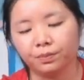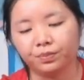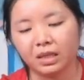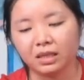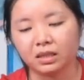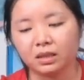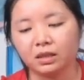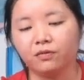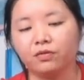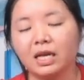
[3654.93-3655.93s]
Yes,
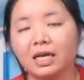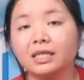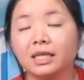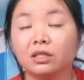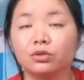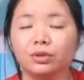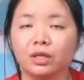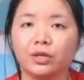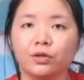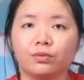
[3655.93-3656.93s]
if less than three
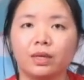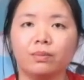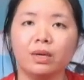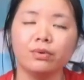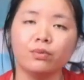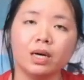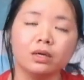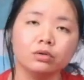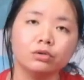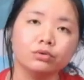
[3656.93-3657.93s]
kilogram, maybe one
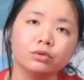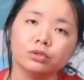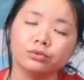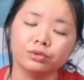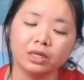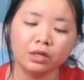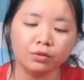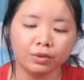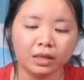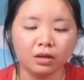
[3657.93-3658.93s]
or two or three
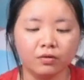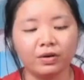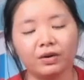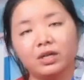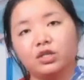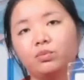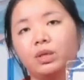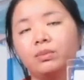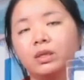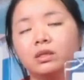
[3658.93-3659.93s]
kilogram or 500
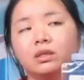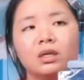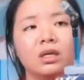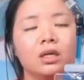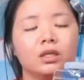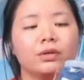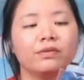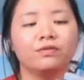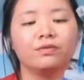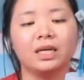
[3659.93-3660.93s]
millimeter
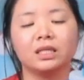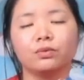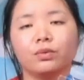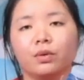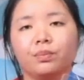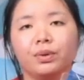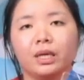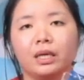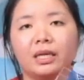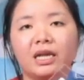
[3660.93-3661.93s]
soft flask will
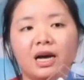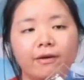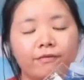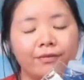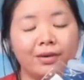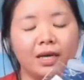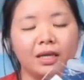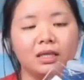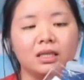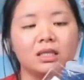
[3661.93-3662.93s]
be enough
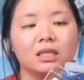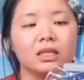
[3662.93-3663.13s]
and it's